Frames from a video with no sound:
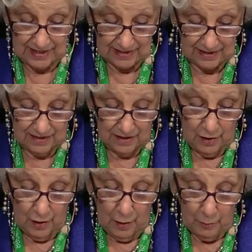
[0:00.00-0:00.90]

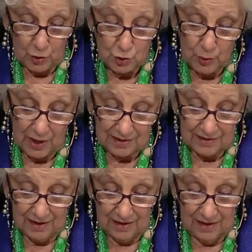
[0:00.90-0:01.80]
building over these
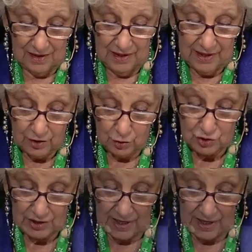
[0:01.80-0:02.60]
36